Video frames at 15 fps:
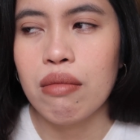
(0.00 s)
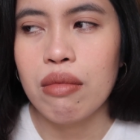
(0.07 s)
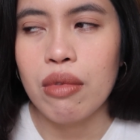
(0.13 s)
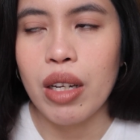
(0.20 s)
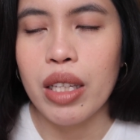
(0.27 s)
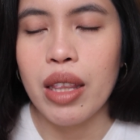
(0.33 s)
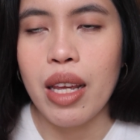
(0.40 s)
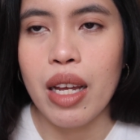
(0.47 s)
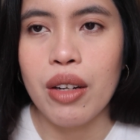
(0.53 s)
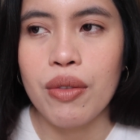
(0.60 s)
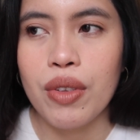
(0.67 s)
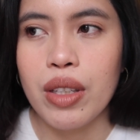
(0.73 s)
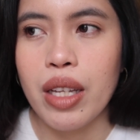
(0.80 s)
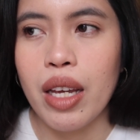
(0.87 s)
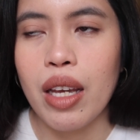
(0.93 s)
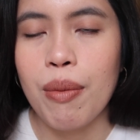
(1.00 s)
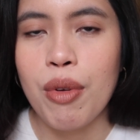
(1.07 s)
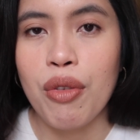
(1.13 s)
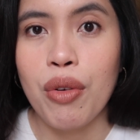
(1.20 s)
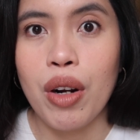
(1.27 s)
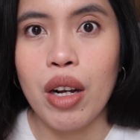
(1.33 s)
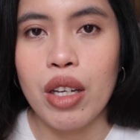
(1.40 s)
at the end of the day
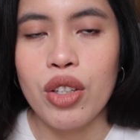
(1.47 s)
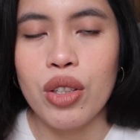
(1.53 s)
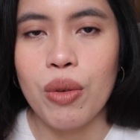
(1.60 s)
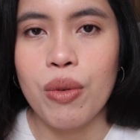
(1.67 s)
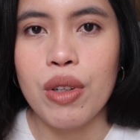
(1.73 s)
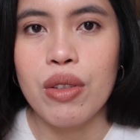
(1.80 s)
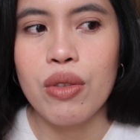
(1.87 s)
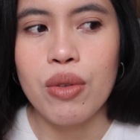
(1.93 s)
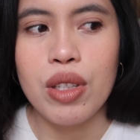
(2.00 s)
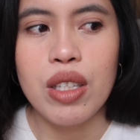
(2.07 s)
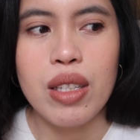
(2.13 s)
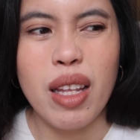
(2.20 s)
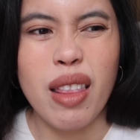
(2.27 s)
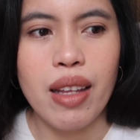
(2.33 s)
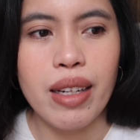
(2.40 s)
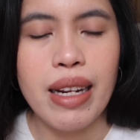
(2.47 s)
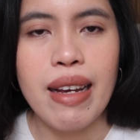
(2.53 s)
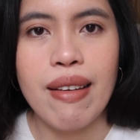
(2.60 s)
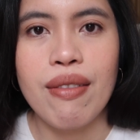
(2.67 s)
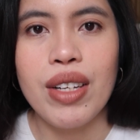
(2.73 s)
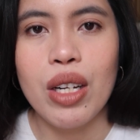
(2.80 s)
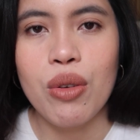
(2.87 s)
before I showered, so it's not that
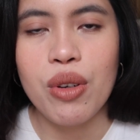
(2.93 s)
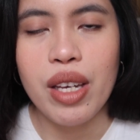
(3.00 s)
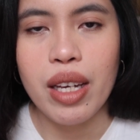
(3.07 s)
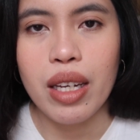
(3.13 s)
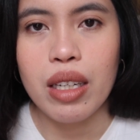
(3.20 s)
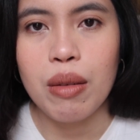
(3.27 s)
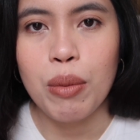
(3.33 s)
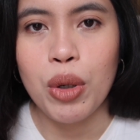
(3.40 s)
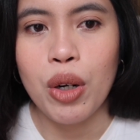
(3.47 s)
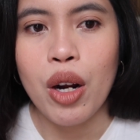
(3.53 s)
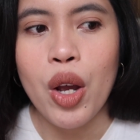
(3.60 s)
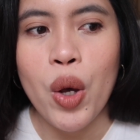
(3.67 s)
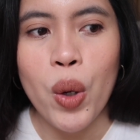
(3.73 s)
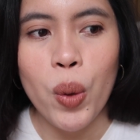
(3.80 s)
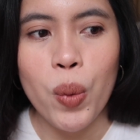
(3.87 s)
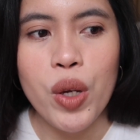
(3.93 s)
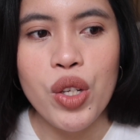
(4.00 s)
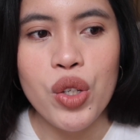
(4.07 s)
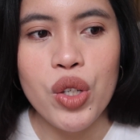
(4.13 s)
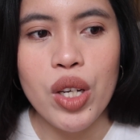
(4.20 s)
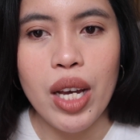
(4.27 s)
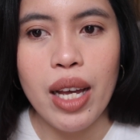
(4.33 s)
heavy looking anymore,
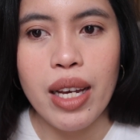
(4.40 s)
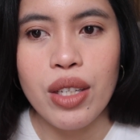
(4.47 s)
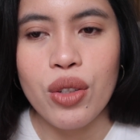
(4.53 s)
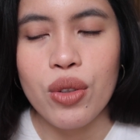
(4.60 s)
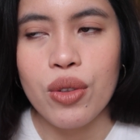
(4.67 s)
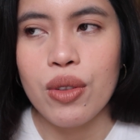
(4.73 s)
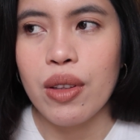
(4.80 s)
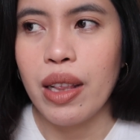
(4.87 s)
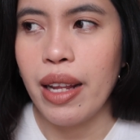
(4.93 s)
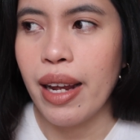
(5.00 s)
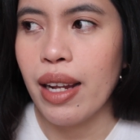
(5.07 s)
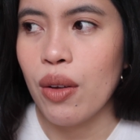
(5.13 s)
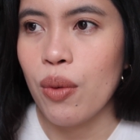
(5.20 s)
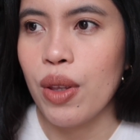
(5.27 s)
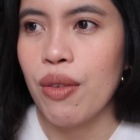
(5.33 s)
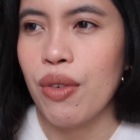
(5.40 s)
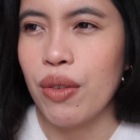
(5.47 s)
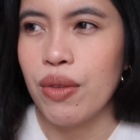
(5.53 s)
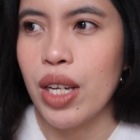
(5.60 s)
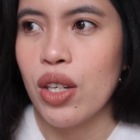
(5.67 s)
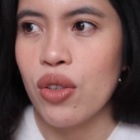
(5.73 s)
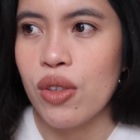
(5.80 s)
which I like with
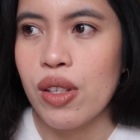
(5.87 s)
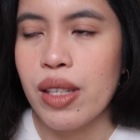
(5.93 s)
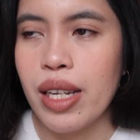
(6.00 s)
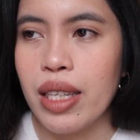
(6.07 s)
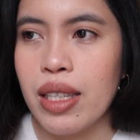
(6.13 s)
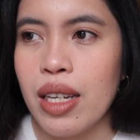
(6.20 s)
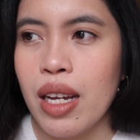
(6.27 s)
foundations, that